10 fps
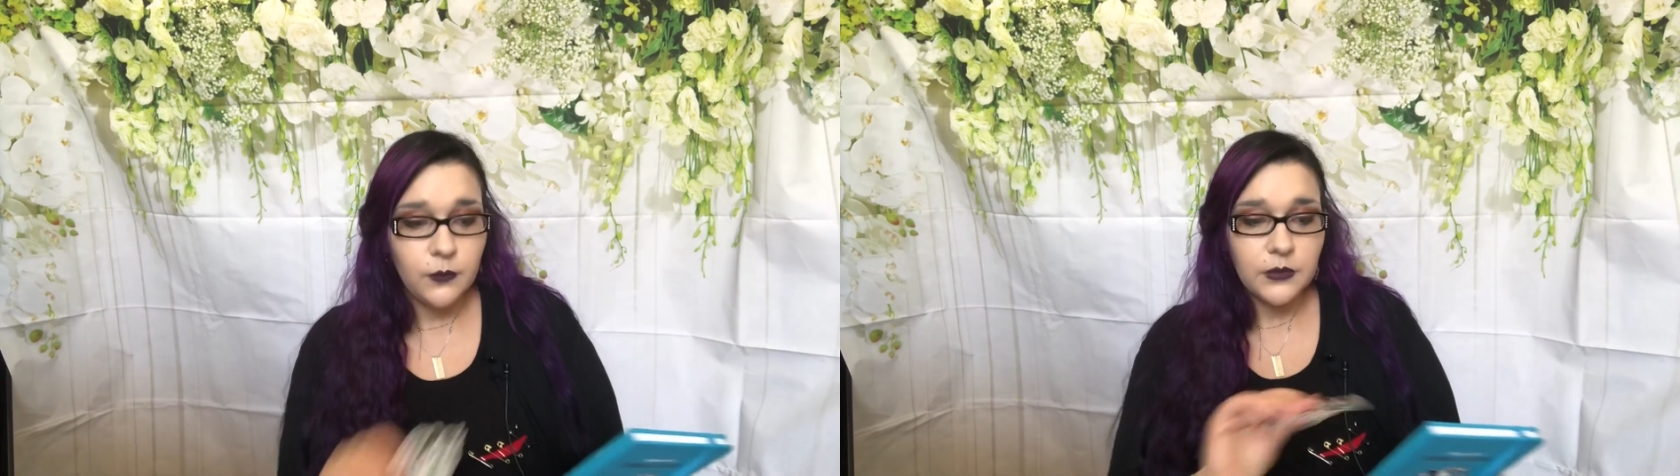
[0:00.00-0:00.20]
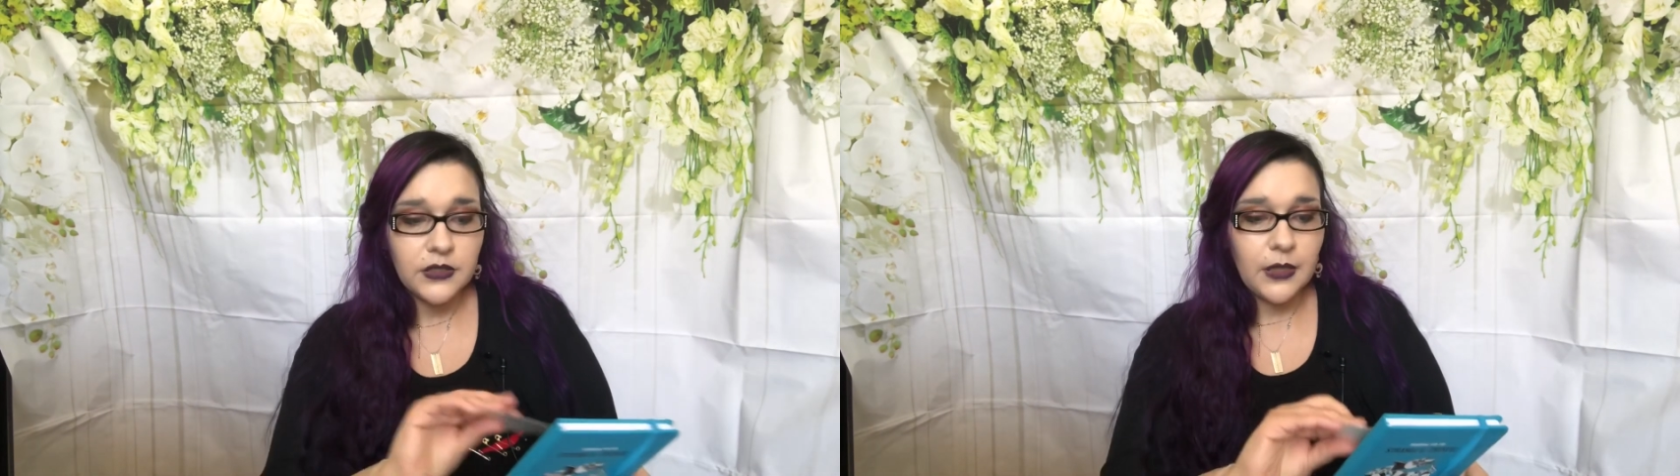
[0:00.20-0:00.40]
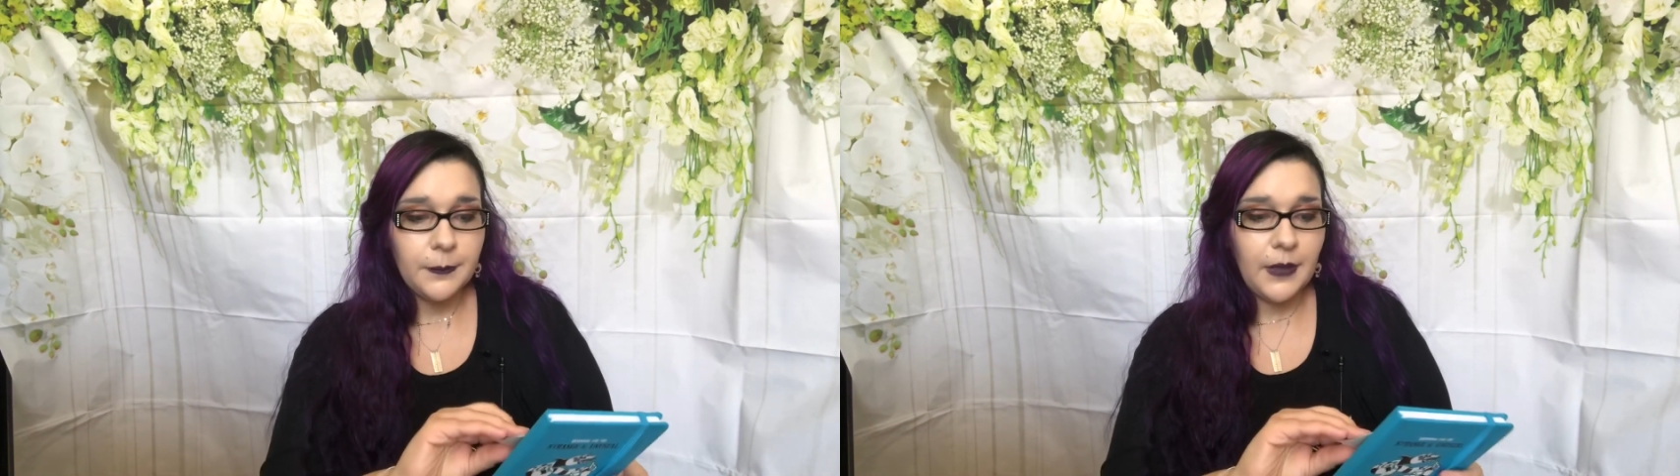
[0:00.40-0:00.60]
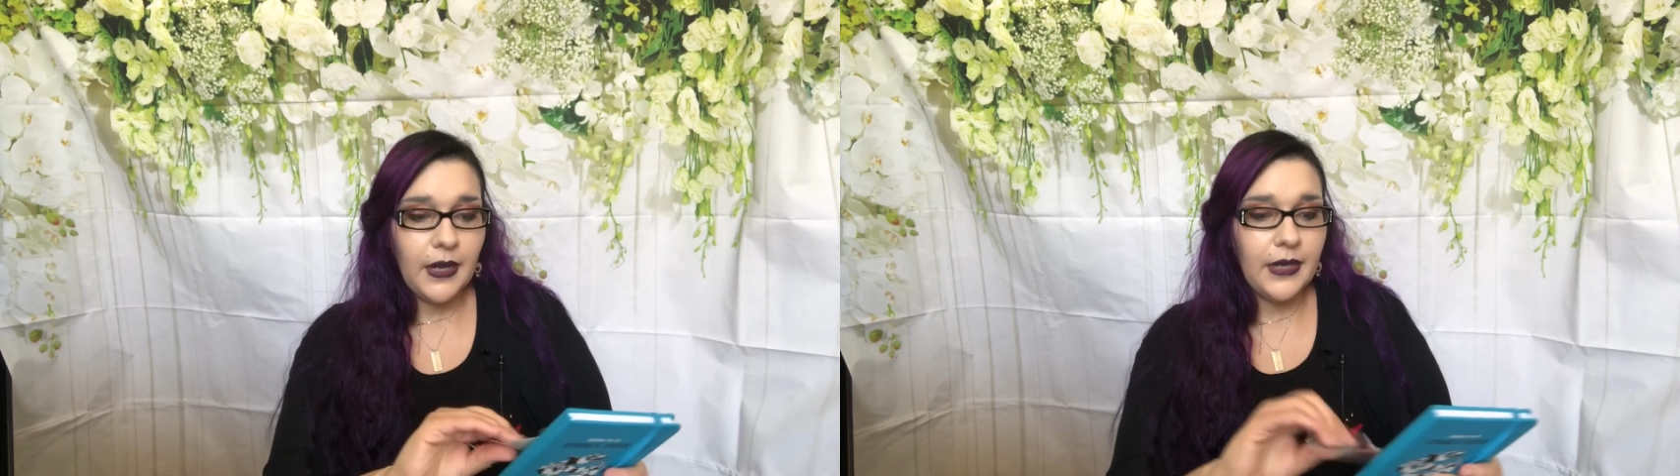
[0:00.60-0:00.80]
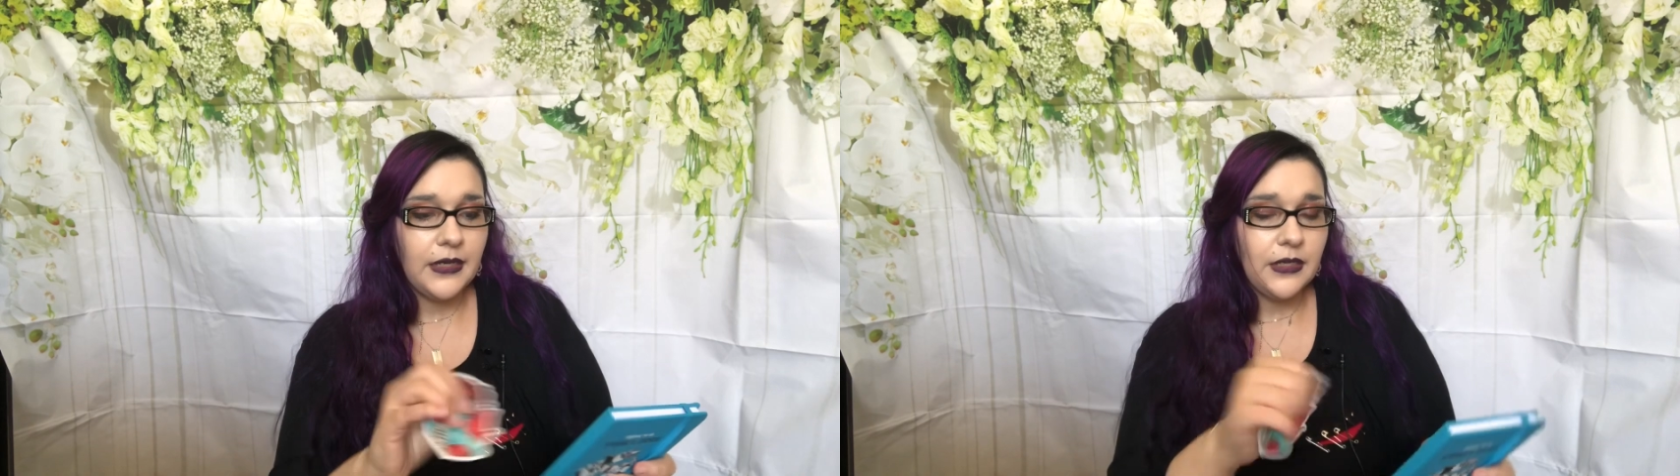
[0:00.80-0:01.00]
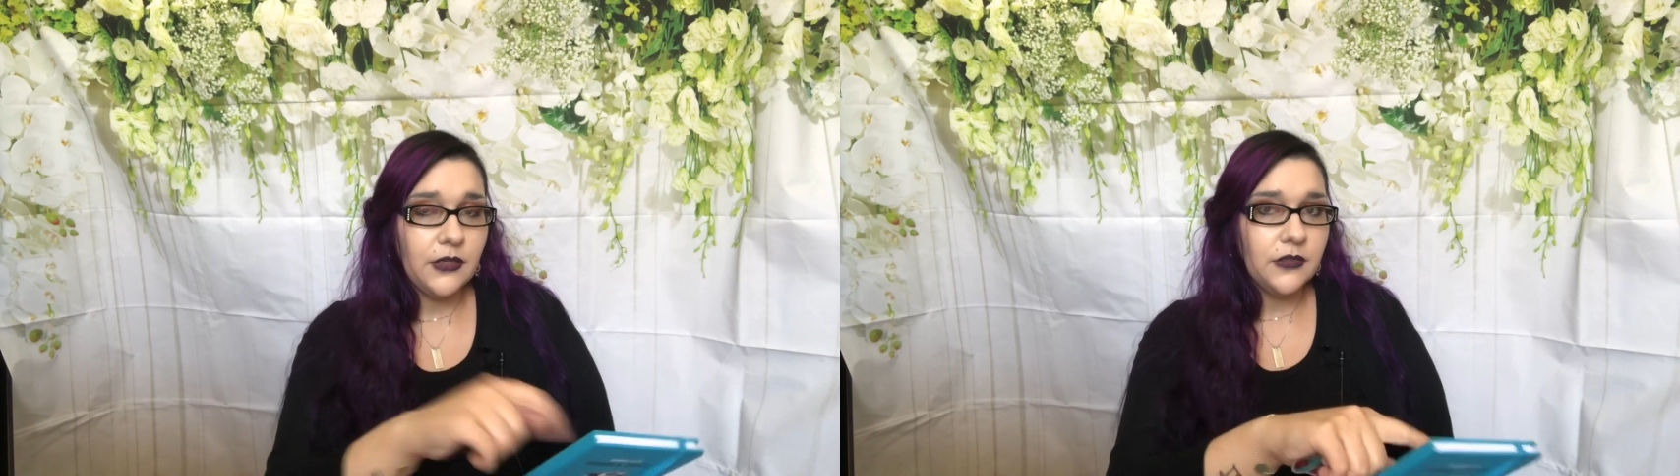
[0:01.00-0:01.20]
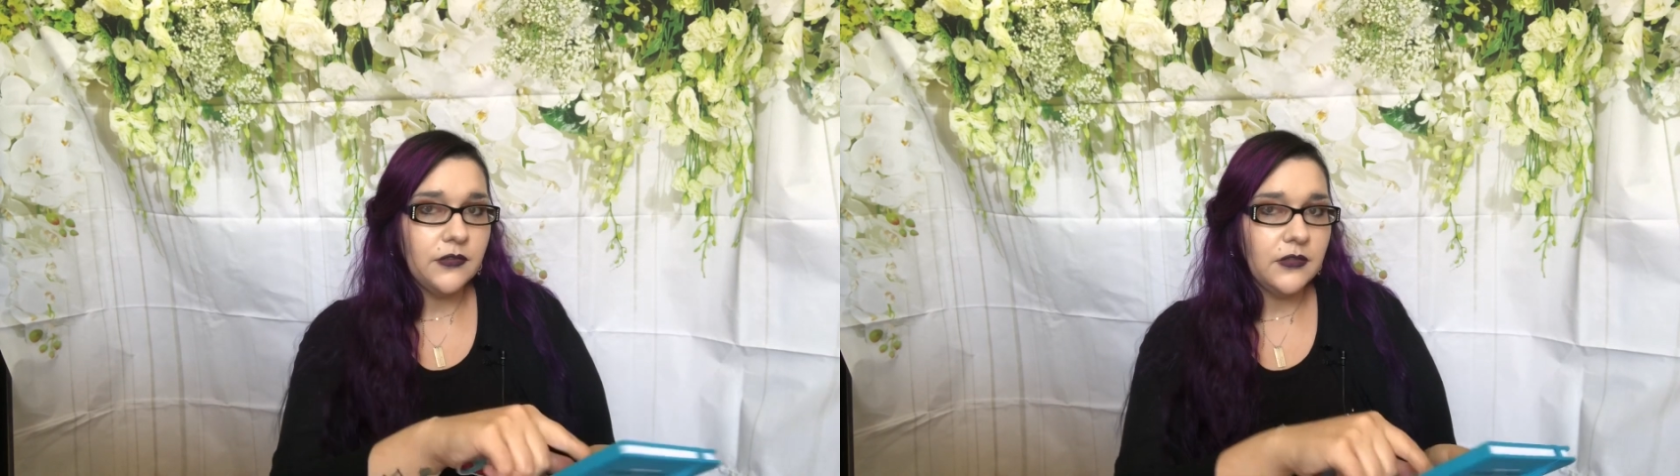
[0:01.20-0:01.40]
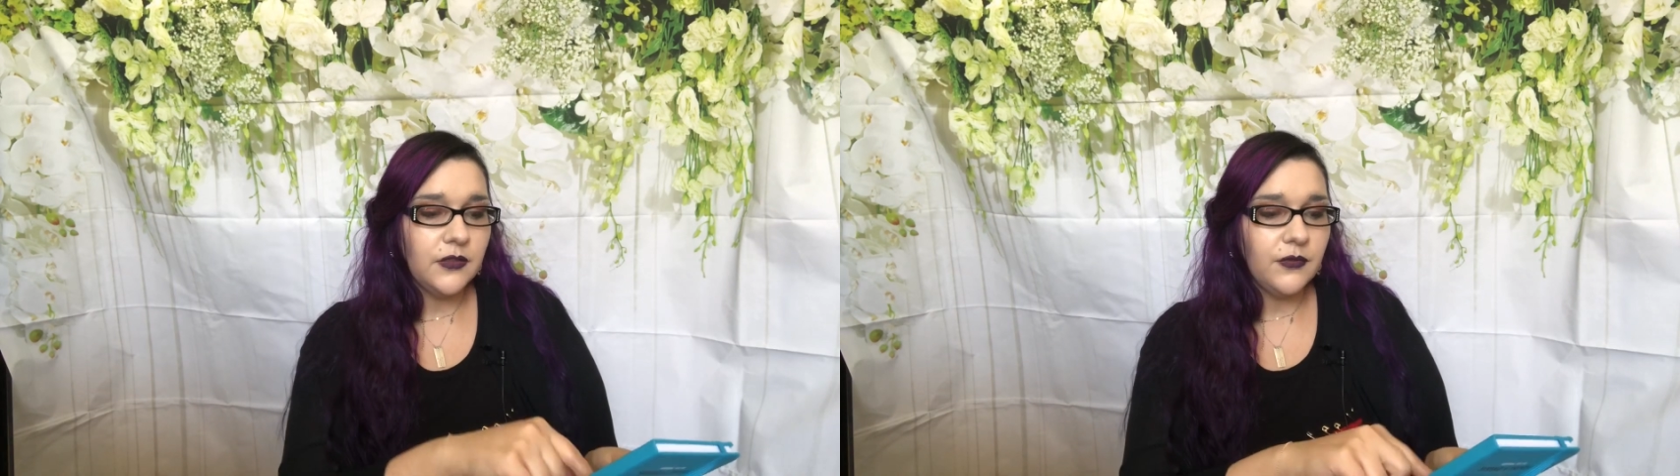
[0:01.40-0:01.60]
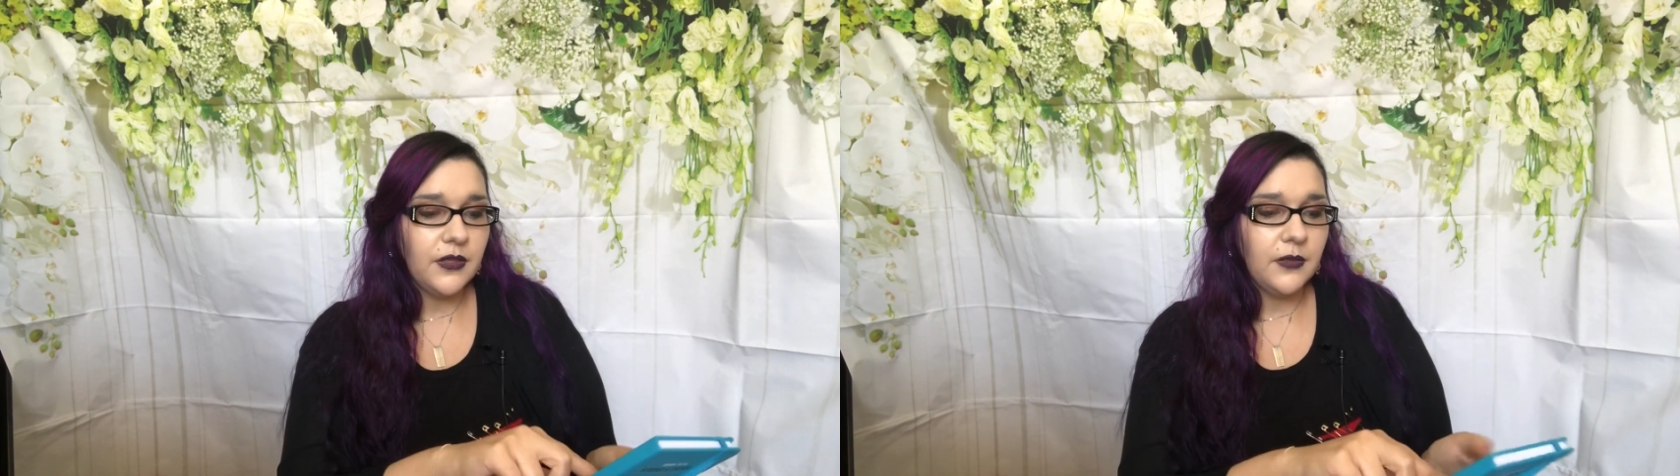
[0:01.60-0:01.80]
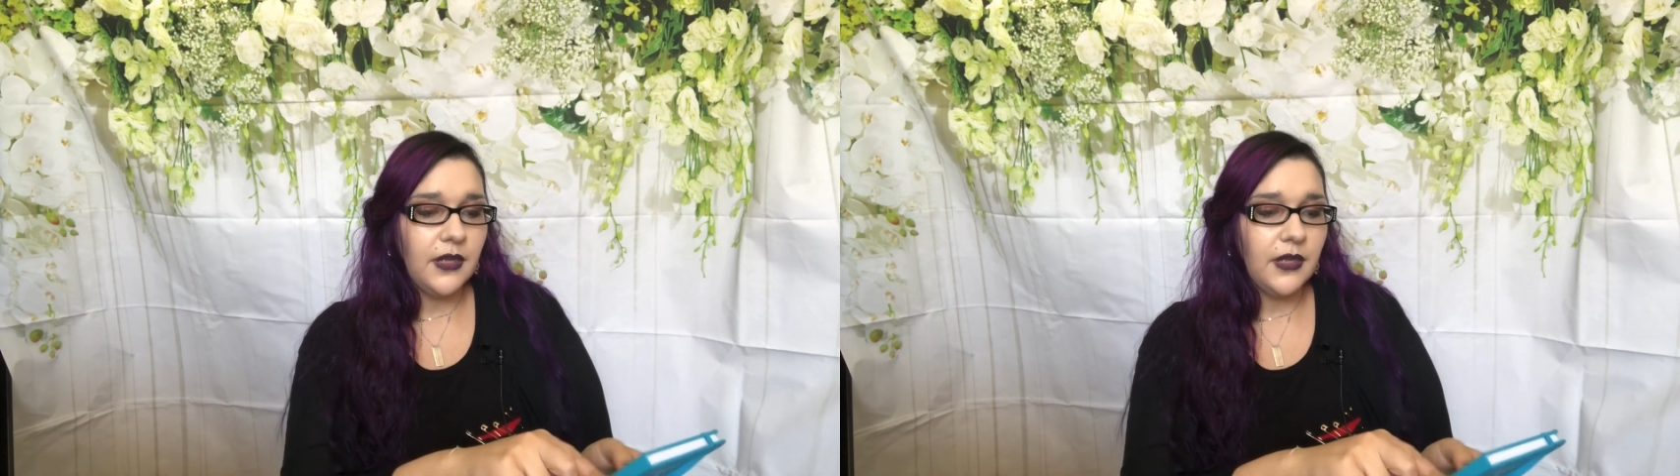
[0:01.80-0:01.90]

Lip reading: which I'm highly considering